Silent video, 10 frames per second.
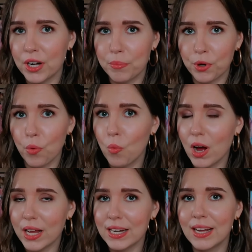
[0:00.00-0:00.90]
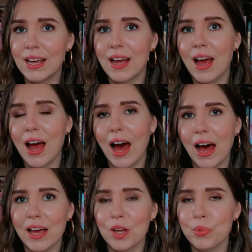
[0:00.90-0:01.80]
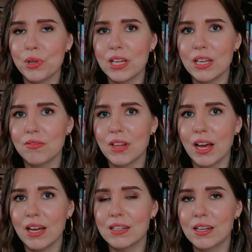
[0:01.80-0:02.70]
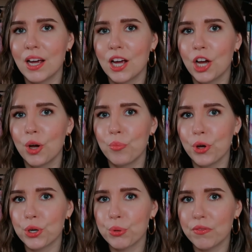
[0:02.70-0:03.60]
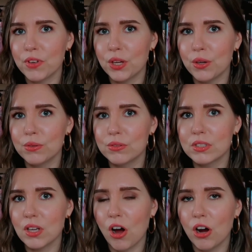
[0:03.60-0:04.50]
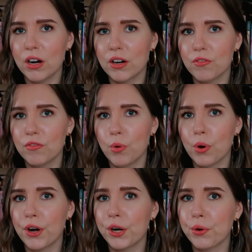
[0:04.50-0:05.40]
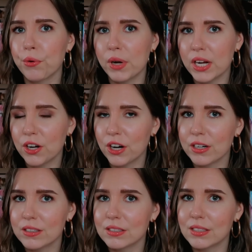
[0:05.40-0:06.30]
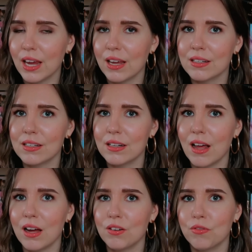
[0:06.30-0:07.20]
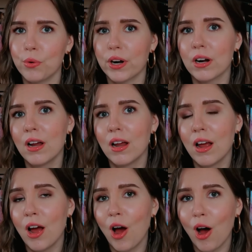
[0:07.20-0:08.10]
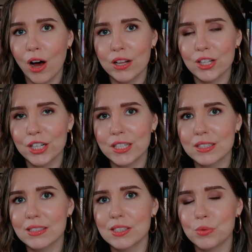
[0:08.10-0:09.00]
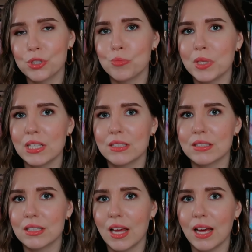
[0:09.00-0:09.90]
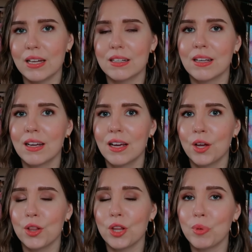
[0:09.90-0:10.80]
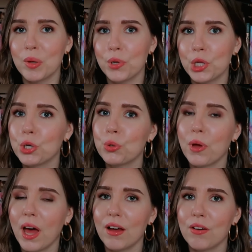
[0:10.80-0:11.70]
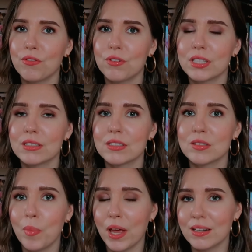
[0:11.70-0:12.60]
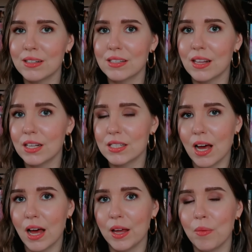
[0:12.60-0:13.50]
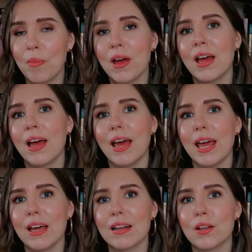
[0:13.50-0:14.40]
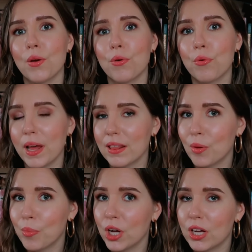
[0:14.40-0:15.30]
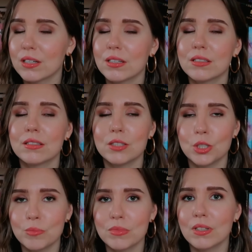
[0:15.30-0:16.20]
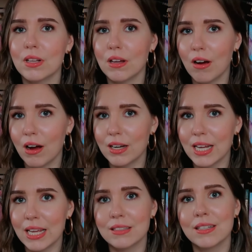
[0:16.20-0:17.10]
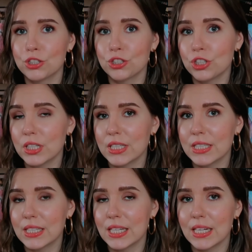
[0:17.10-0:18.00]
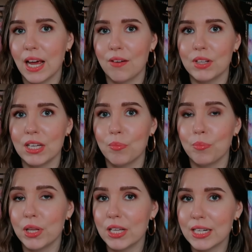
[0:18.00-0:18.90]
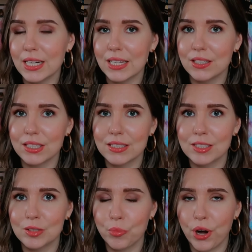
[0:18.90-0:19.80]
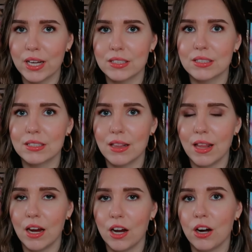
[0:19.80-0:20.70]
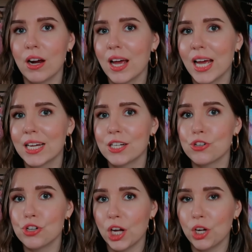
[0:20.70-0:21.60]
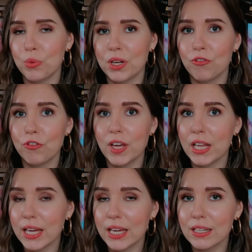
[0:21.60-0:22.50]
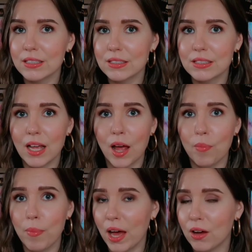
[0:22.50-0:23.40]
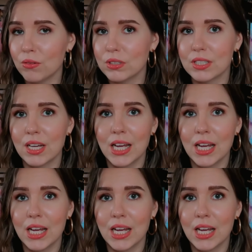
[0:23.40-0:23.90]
number 1, I believe that book reviews are for readers and not for authors, which means that the people who have spent the time and read the book, consumed the content, should then have the ability to express their genuine feelings about